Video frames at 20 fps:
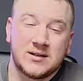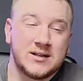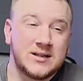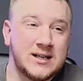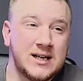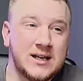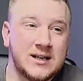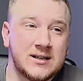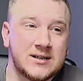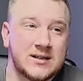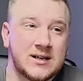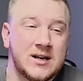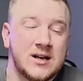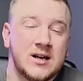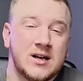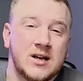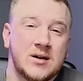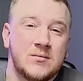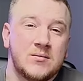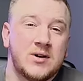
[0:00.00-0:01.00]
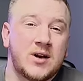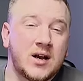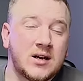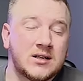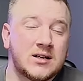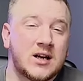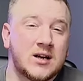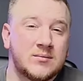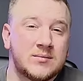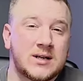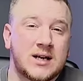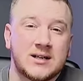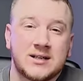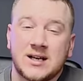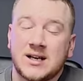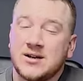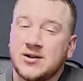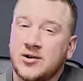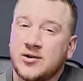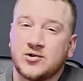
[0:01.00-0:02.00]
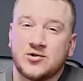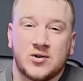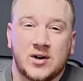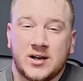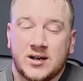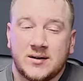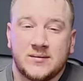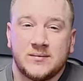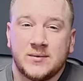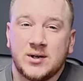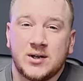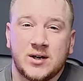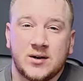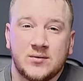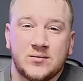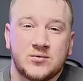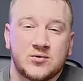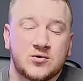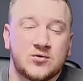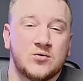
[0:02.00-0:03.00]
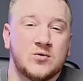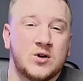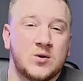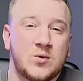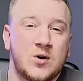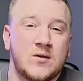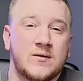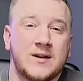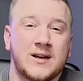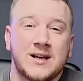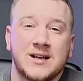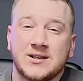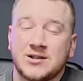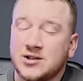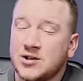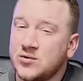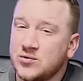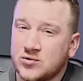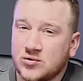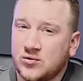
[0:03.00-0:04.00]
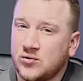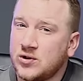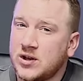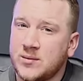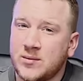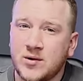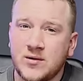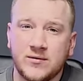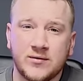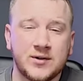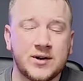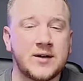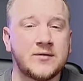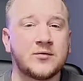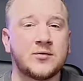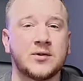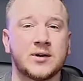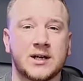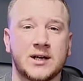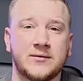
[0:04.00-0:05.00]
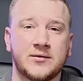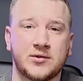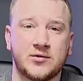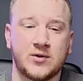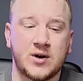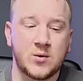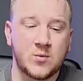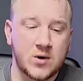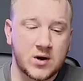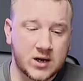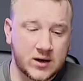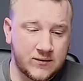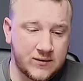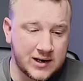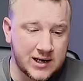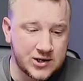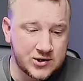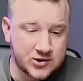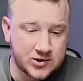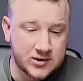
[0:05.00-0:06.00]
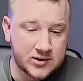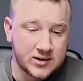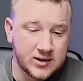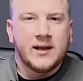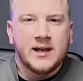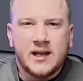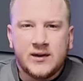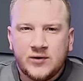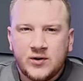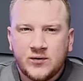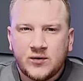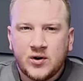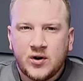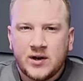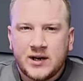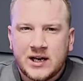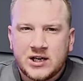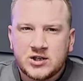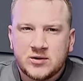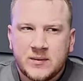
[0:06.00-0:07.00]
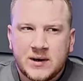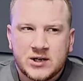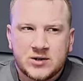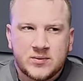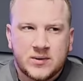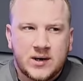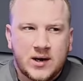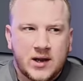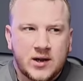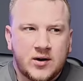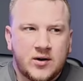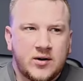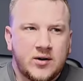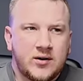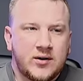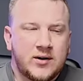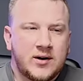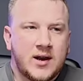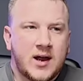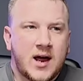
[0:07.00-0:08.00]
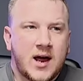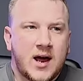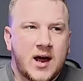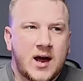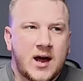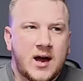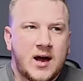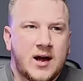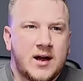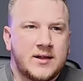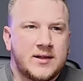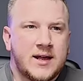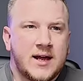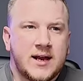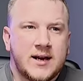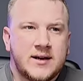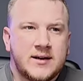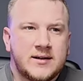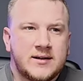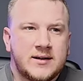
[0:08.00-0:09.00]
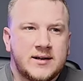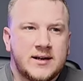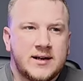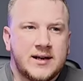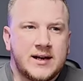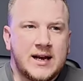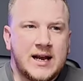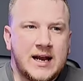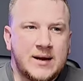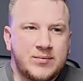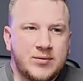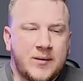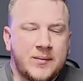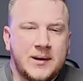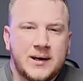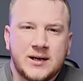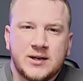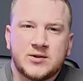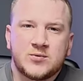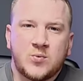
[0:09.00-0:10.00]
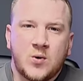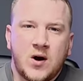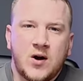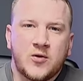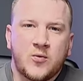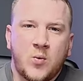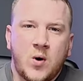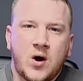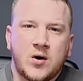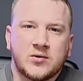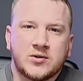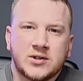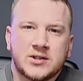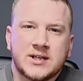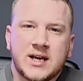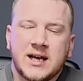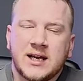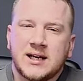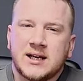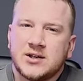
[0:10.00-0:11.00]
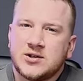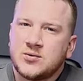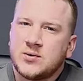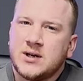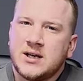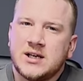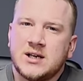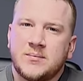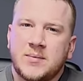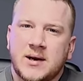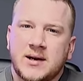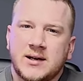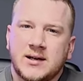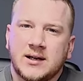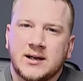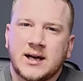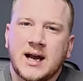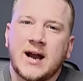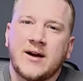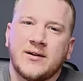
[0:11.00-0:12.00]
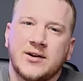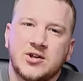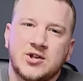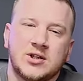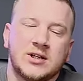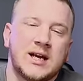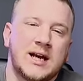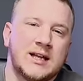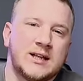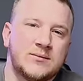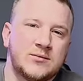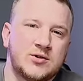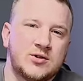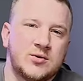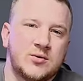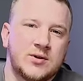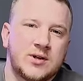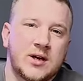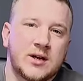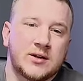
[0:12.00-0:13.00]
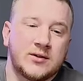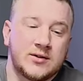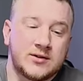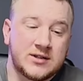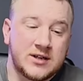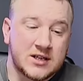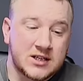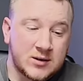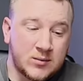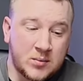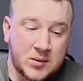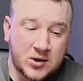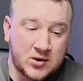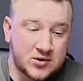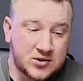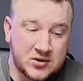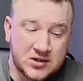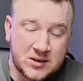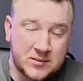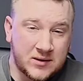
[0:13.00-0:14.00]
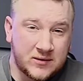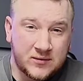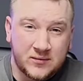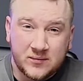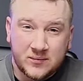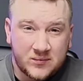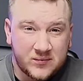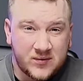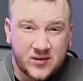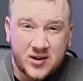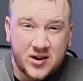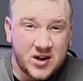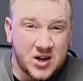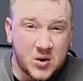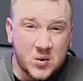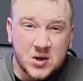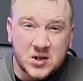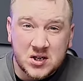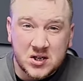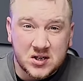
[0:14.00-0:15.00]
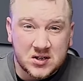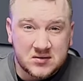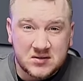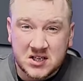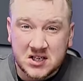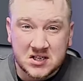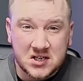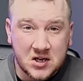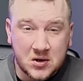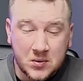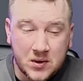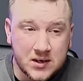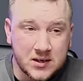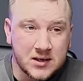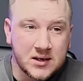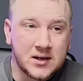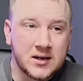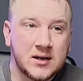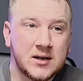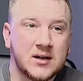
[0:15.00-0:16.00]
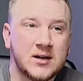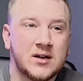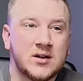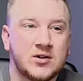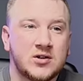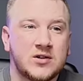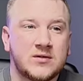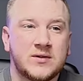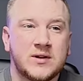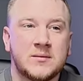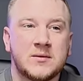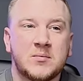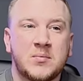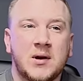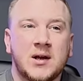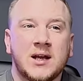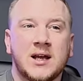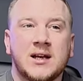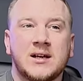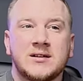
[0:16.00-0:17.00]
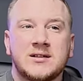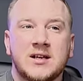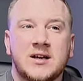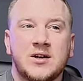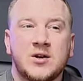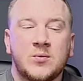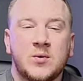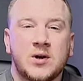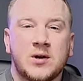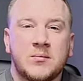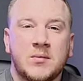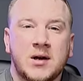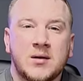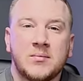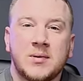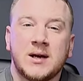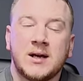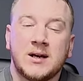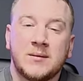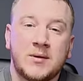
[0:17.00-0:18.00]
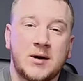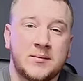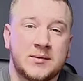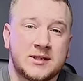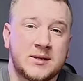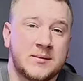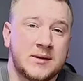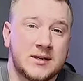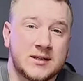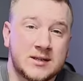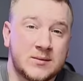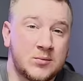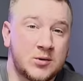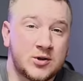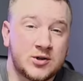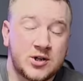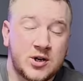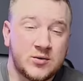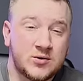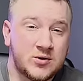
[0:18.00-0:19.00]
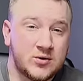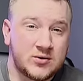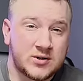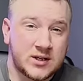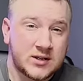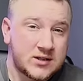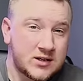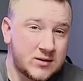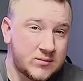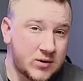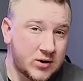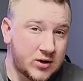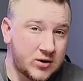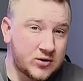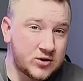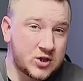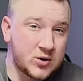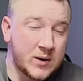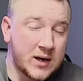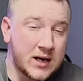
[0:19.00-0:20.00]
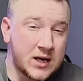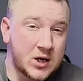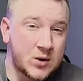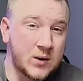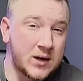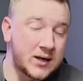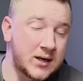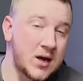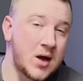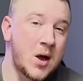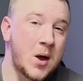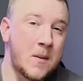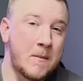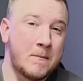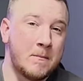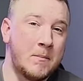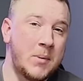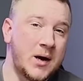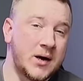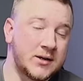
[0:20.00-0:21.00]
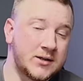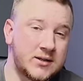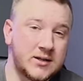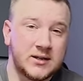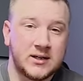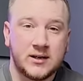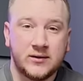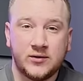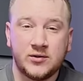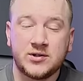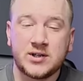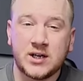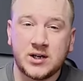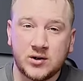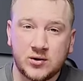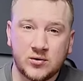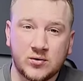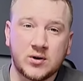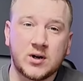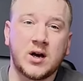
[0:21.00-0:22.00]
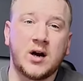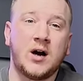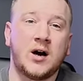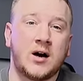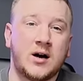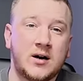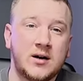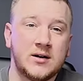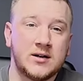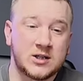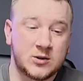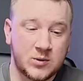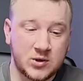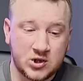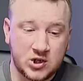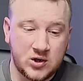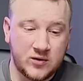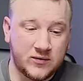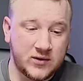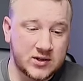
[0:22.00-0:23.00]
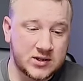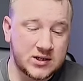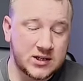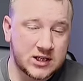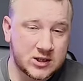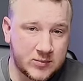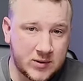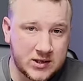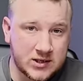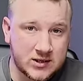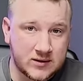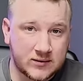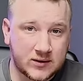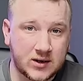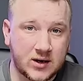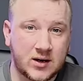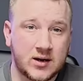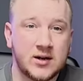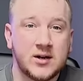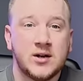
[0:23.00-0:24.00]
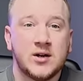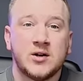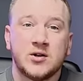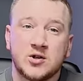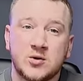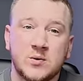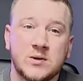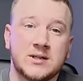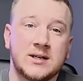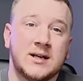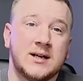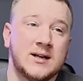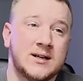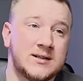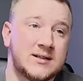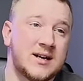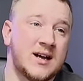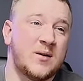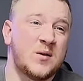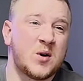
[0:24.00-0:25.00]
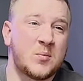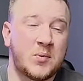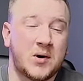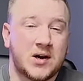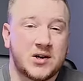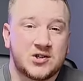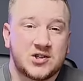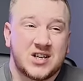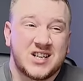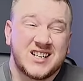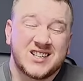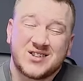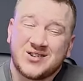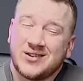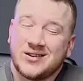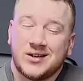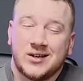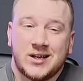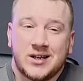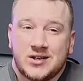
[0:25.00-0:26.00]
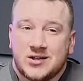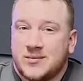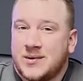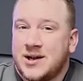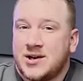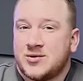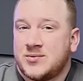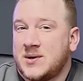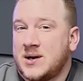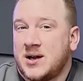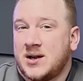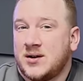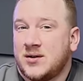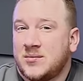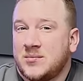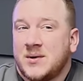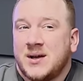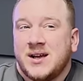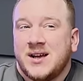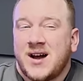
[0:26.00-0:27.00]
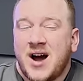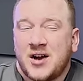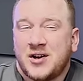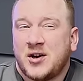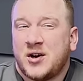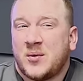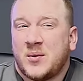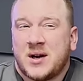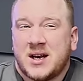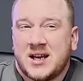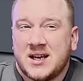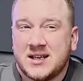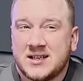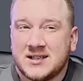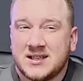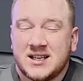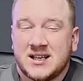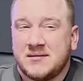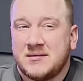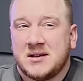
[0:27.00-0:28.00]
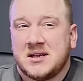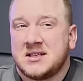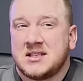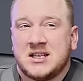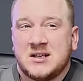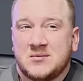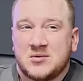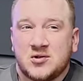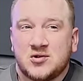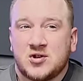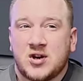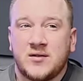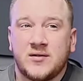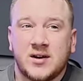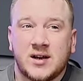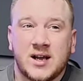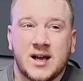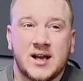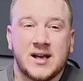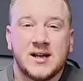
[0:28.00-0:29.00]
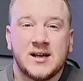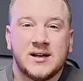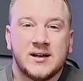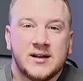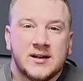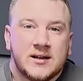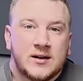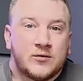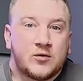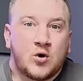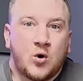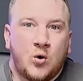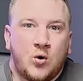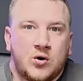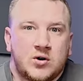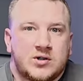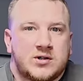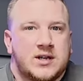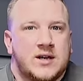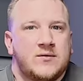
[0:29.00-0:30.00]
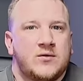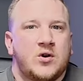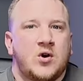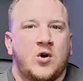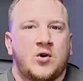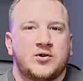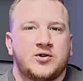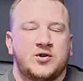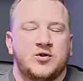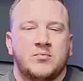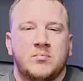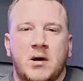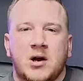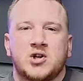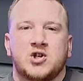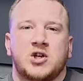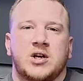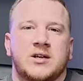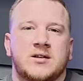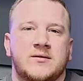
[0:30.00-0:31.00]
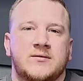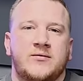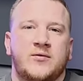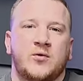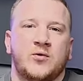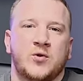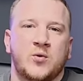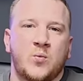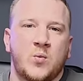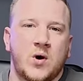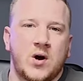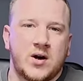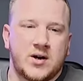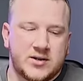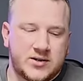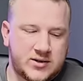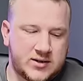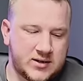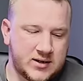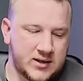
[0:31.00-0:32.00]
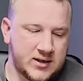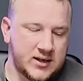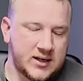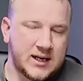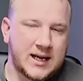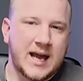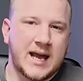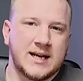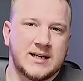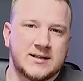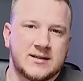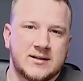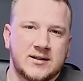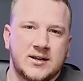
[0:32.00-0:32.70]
The dealer's 9 times out of 10 not trying to, you know, screw you over here. So don't screw them over, and everyone can have a great working relation. If you've got an engine management light on, then it probably is worthwhile just taking it to an independent garage and getting them to do a diagnostics. It probably costs you something from 30 quid to 60 quid. Just for them to plug it in and tell you what it might be. And it might be something as simple as no 2 cents, that might cost you 80 quid. But if you take your car, especially if it's an expensive car, to a dealer and say, I want a part exchange, it's got the engine management light on, I don't know what it is, I mean, it seems to drive okay. Of course, they've got to budget for the worst case.